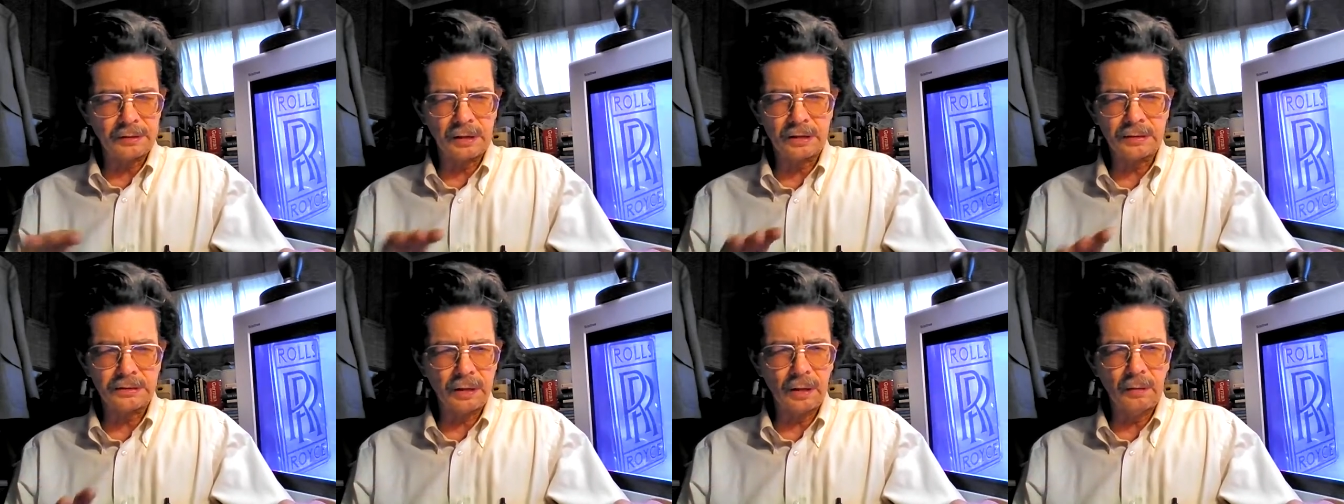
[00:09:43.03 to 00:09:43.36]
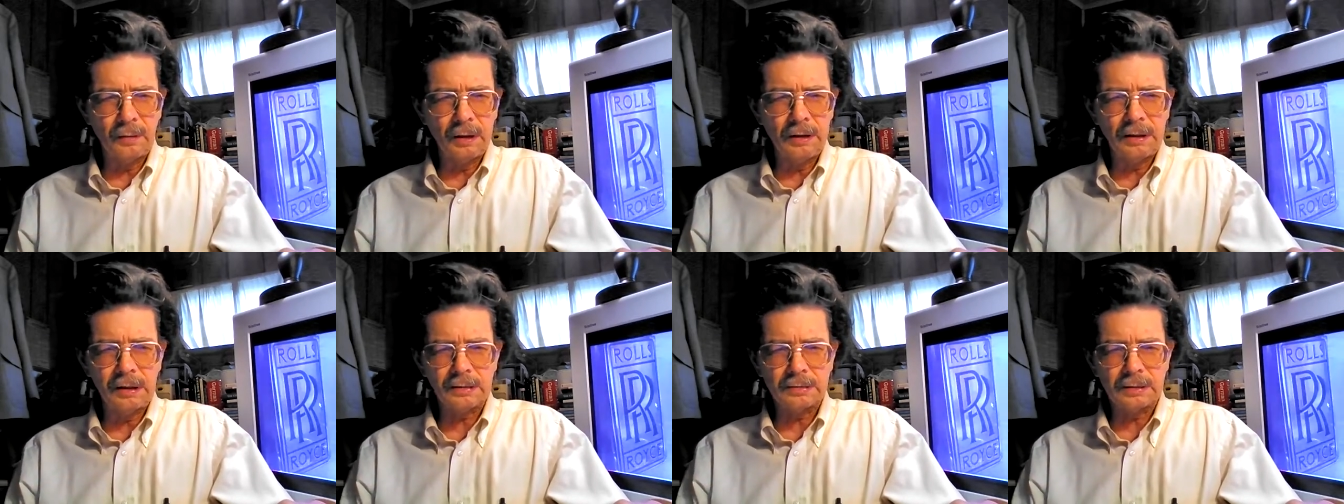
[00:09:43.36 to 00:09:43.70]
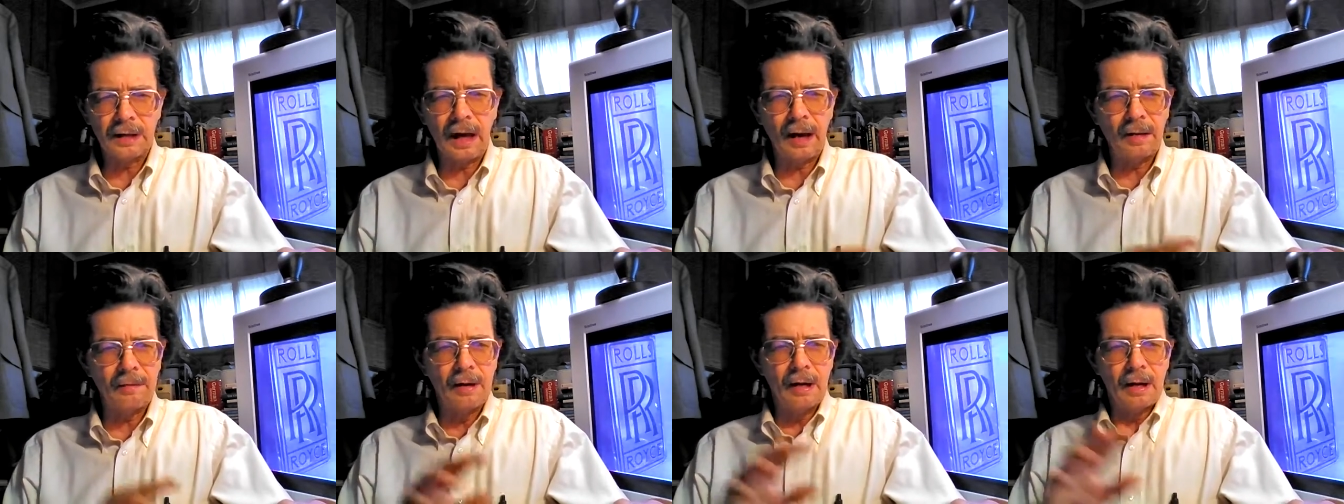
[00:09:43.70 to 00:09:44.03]
And so we just
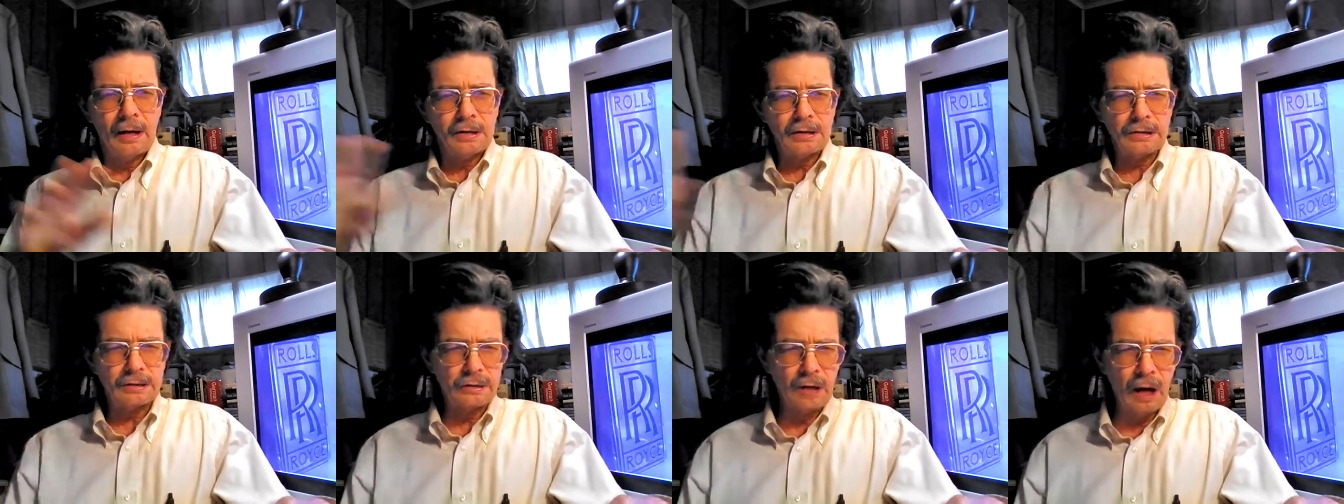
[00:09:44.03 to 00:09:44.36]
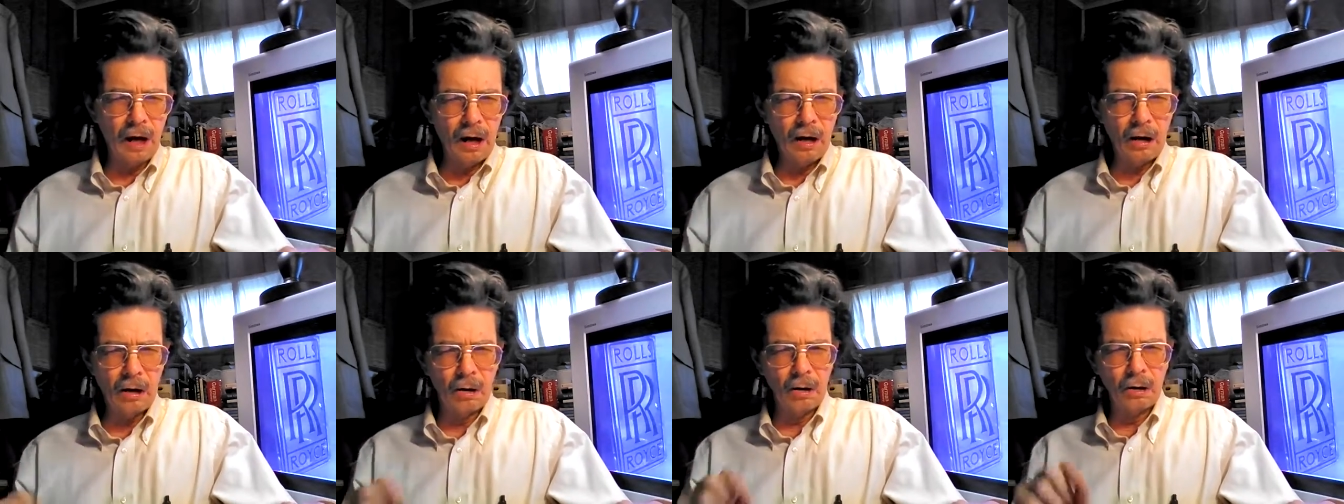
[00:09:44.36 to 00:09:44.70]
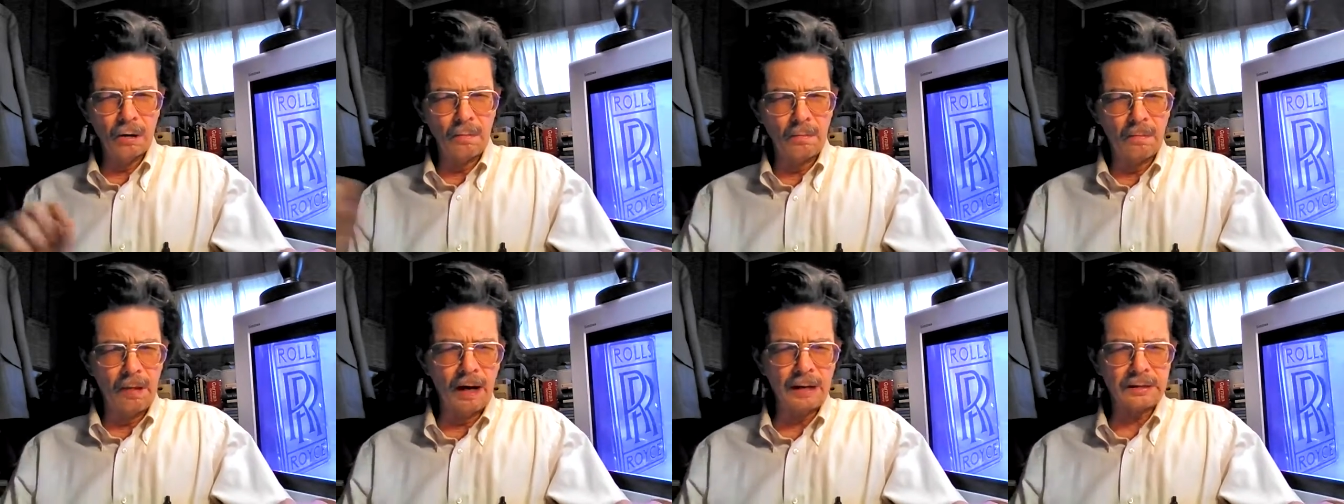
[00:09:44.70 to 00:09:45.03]
have
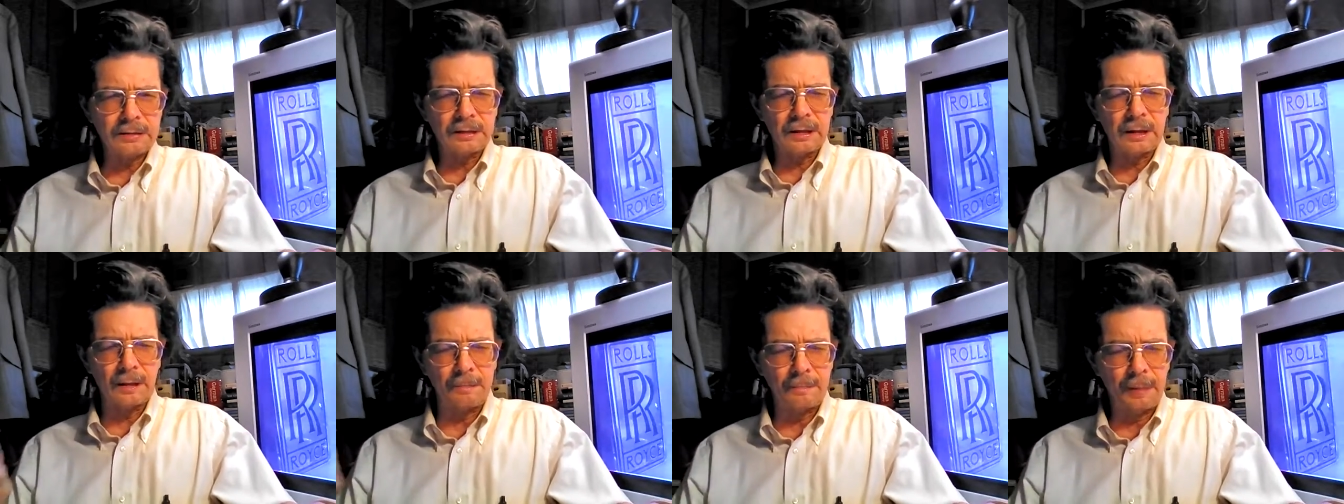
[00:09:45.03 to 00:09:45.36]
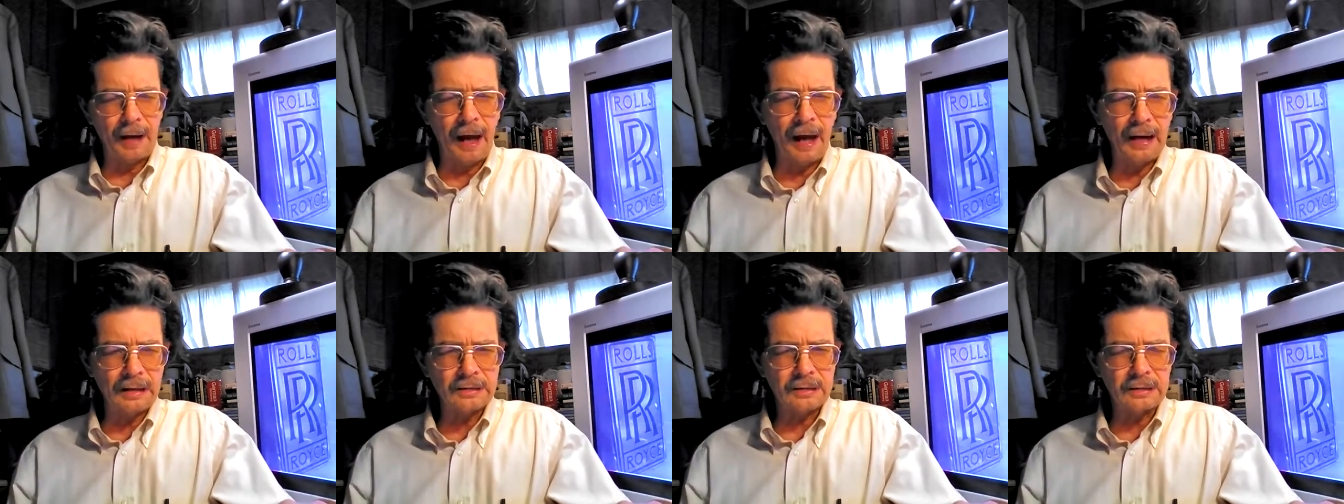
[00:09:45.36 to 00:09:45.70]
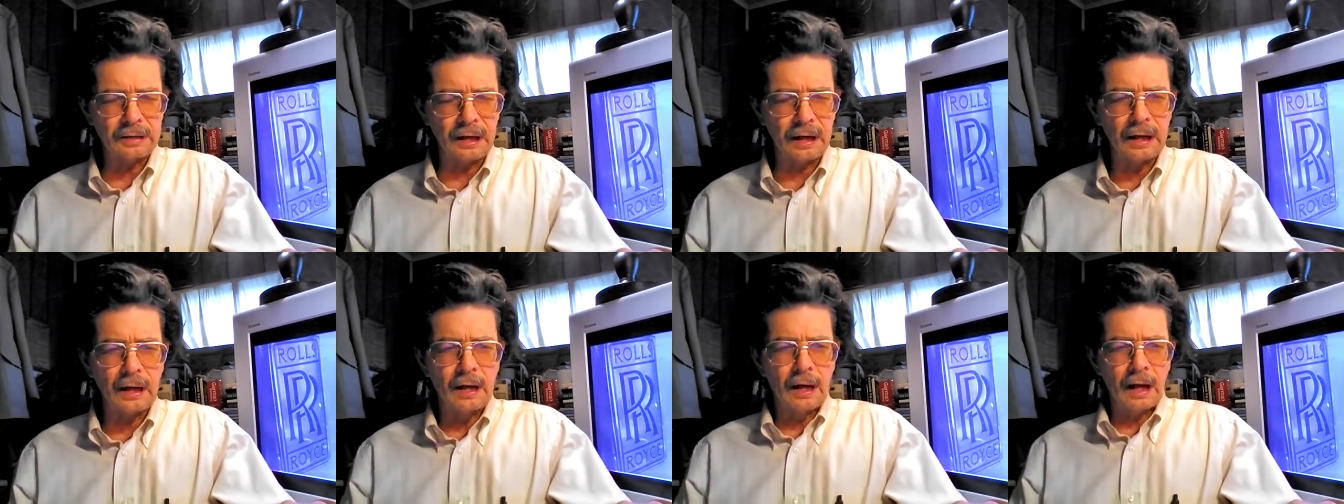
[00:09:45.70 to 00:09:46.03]
so much
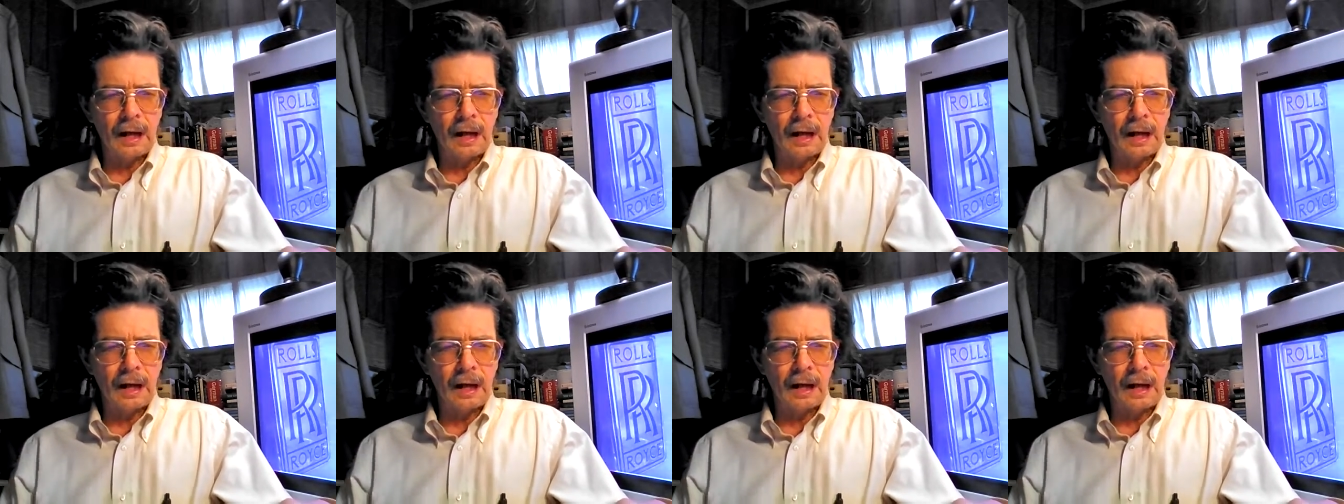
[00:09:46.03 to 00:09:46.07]
capacity